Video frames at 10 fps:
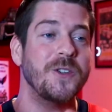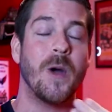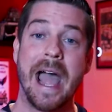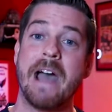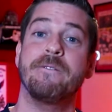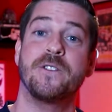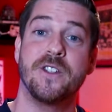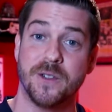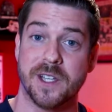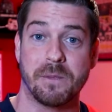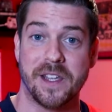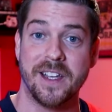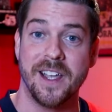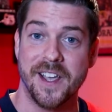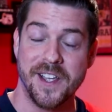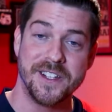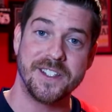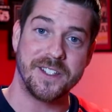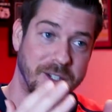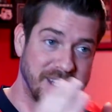You have to do something
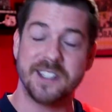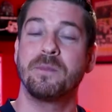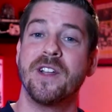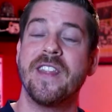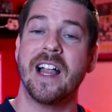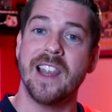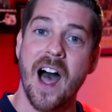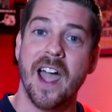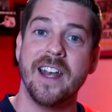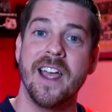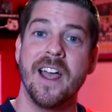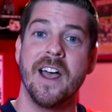to discipline that line,